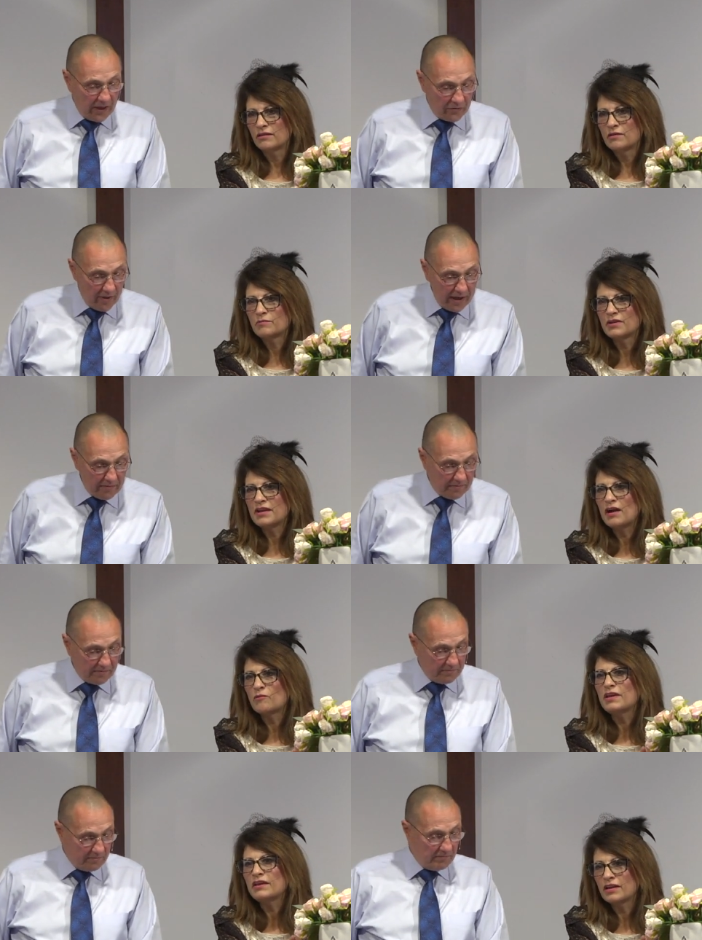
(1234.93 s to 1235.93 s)
Speaker 1: That's right. But now
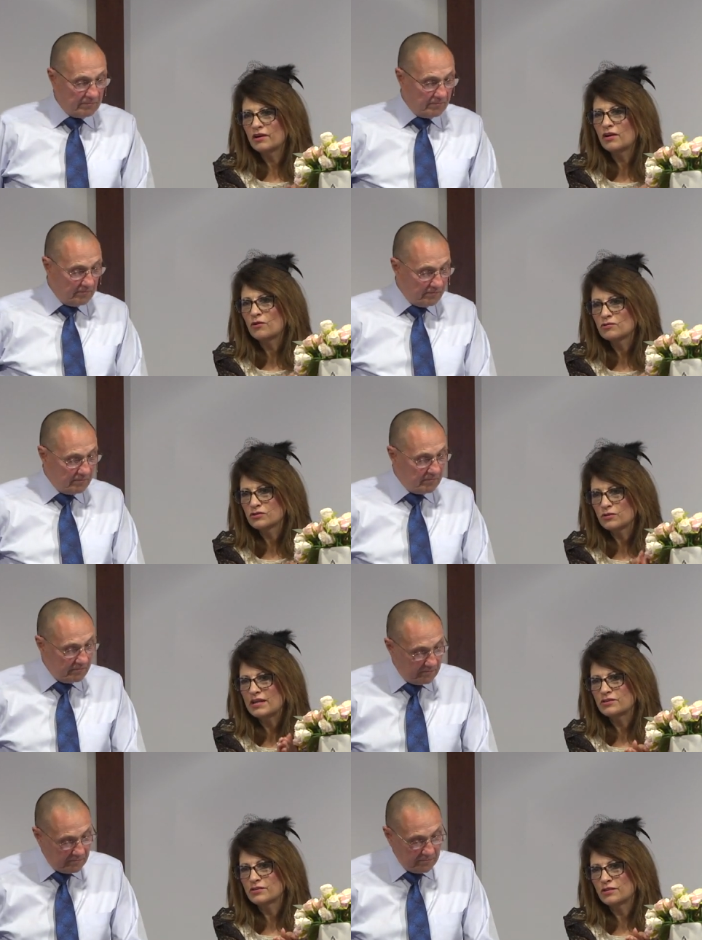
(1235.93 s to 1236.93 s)
we can go
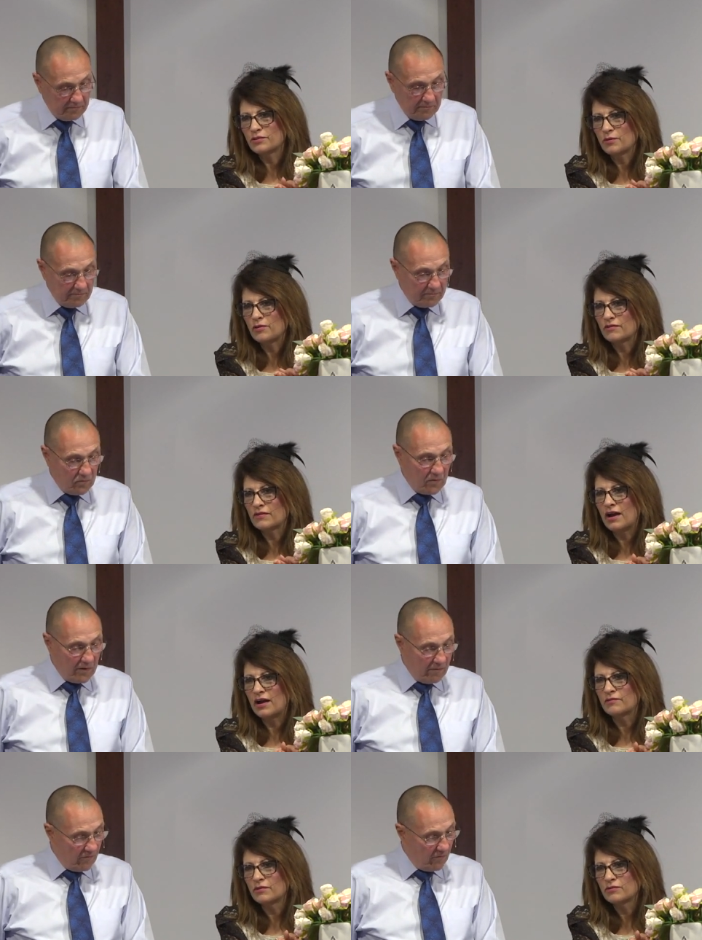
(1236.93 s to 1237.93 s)
straight to the throne of
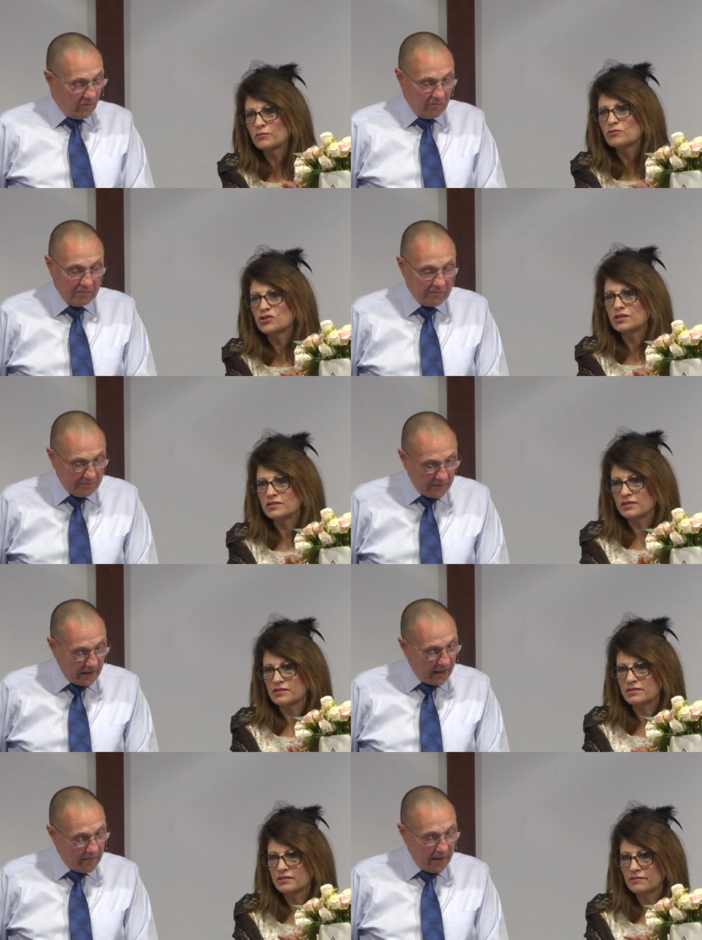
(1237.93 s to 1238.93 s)
God through
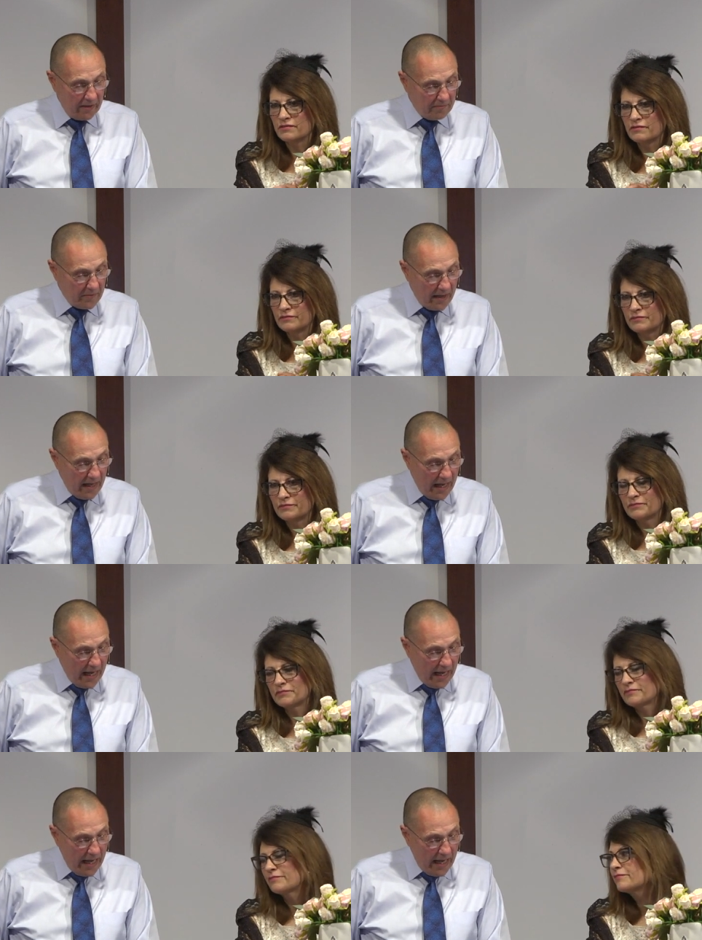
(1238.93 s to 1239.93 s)
Jesus. Amen.
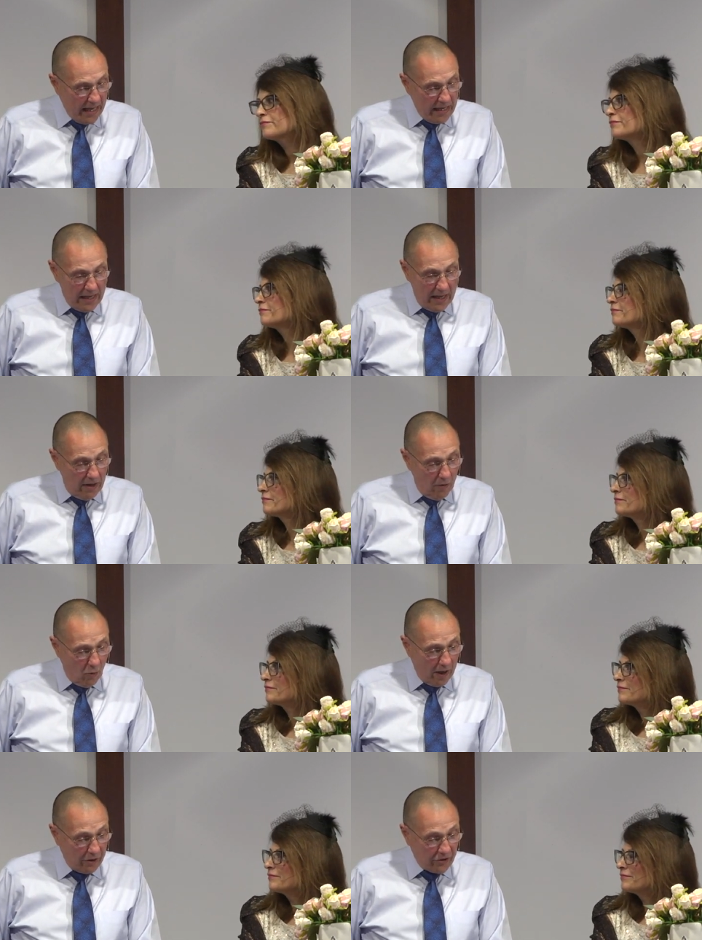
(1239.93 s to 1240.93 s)

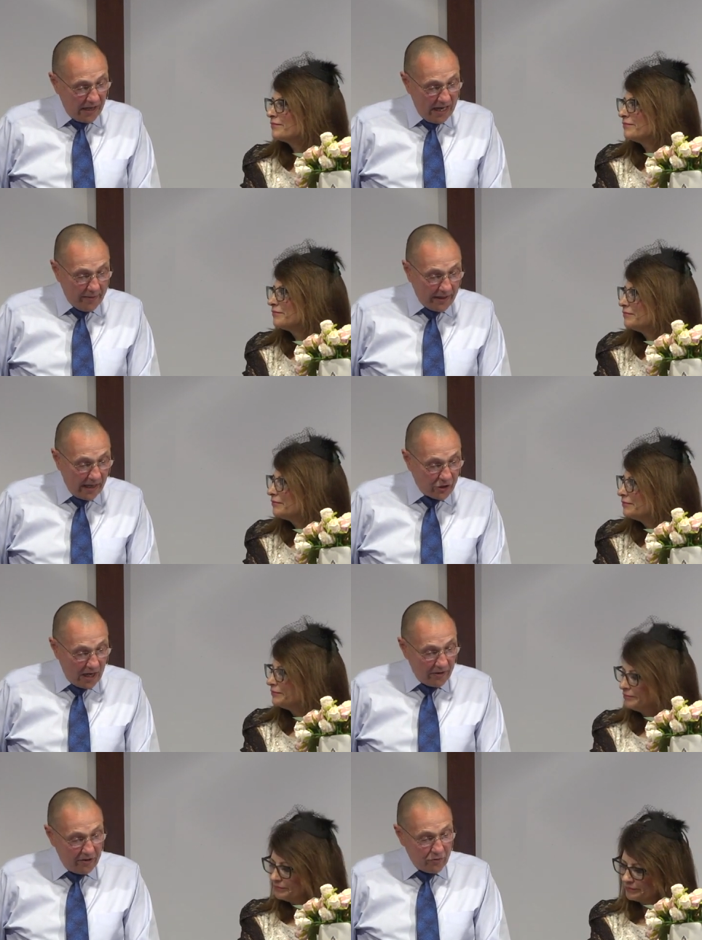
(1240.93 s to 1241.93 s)
Speaker 2: Well, Uzziah begot
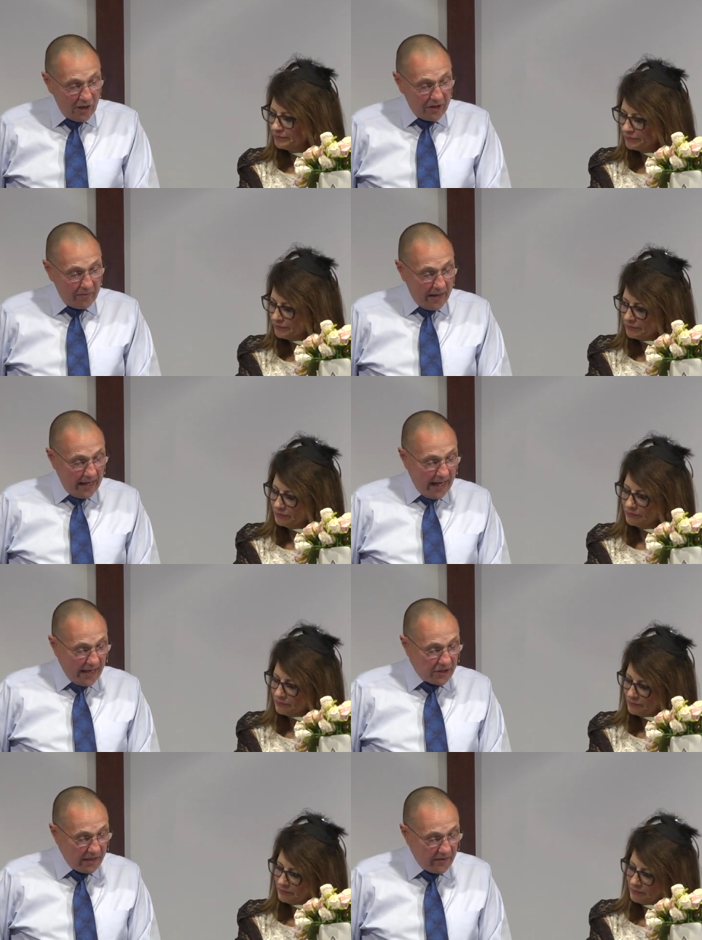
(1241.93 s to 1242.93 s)
Jotham, Jotham
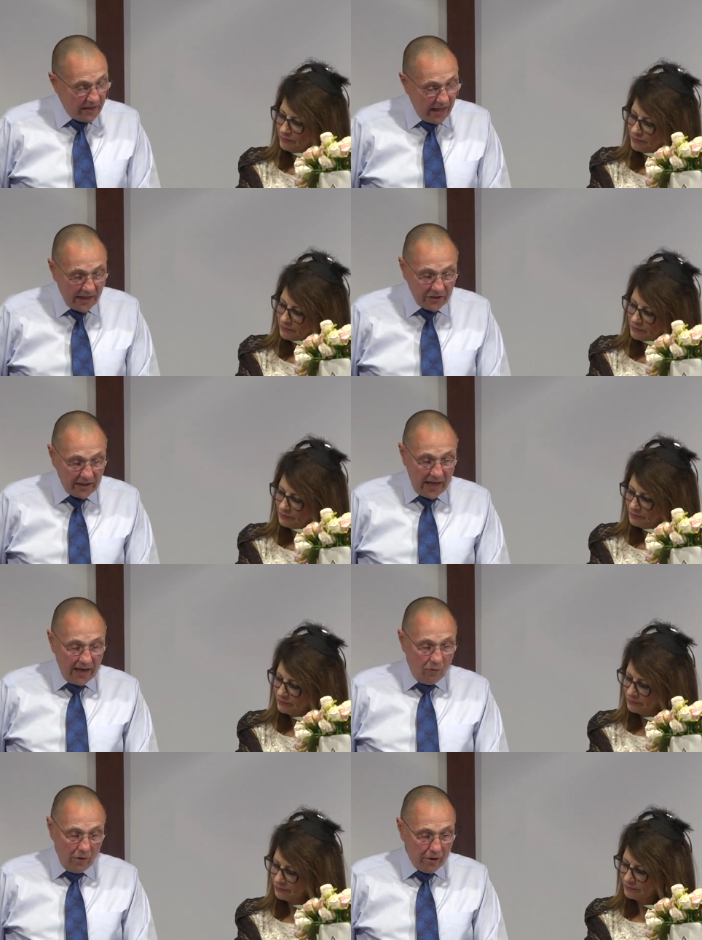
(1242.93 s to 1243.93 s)
Ahaz, and then
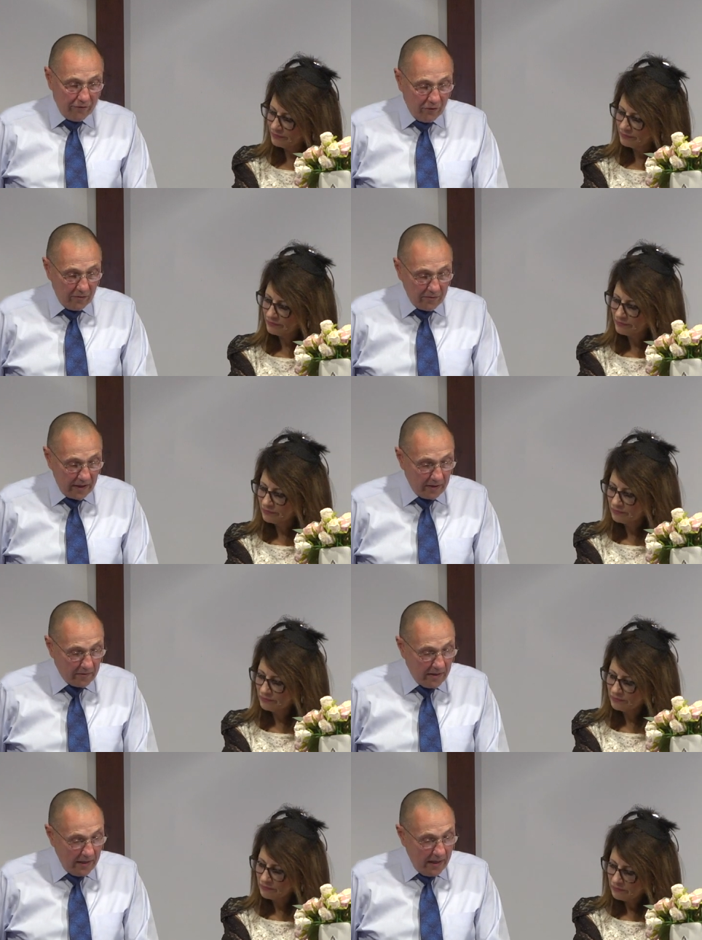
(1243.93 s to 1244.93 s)
Hezekiah, wonderful
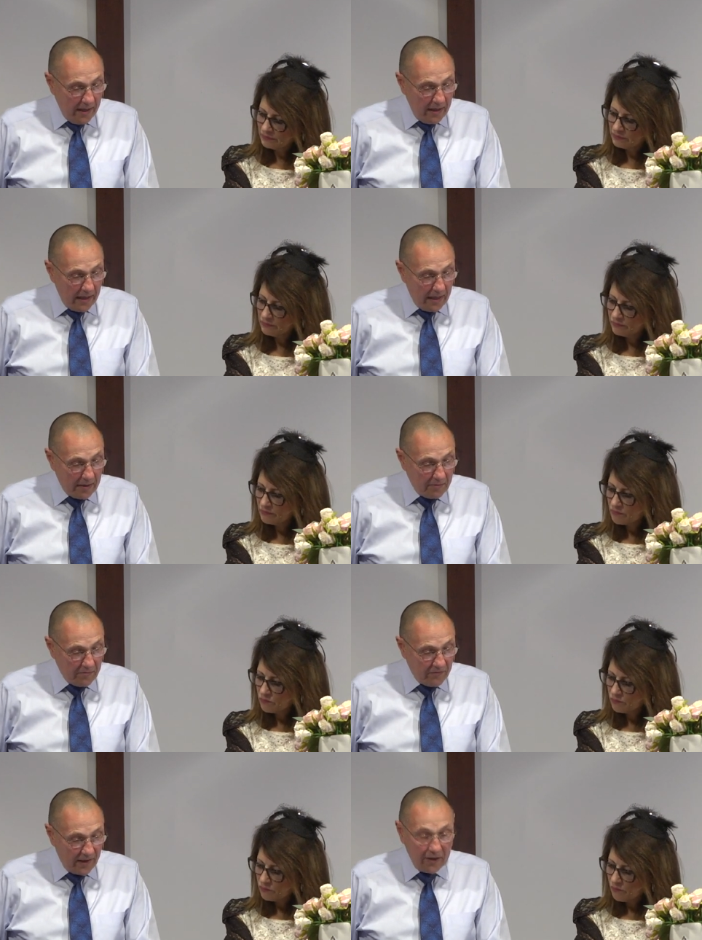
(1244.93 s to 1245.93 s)
uh, uh,
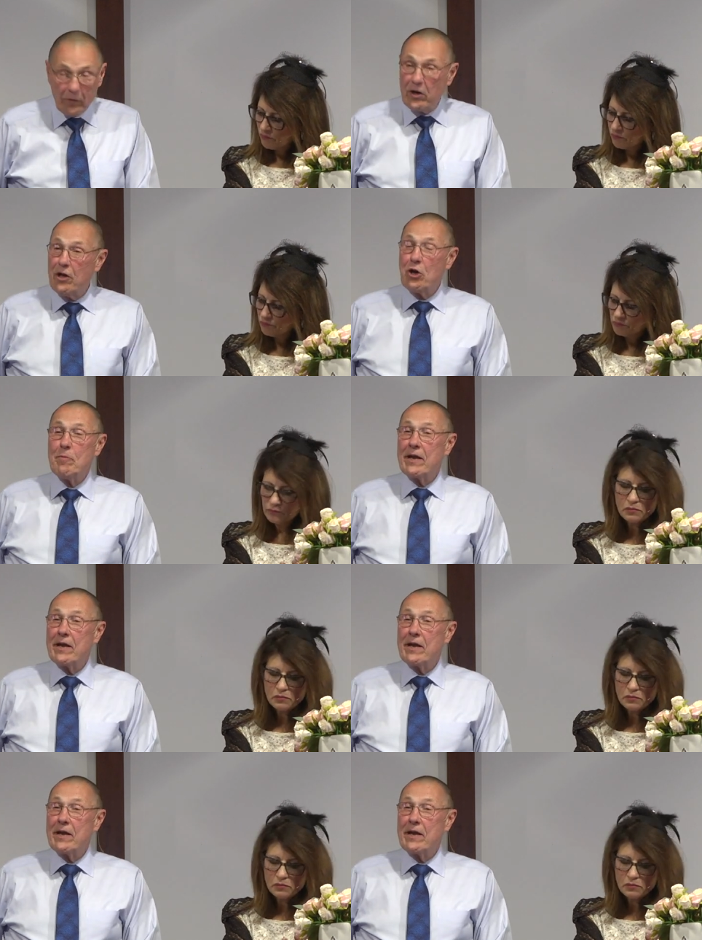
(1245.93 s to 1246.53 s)
fellow. We all know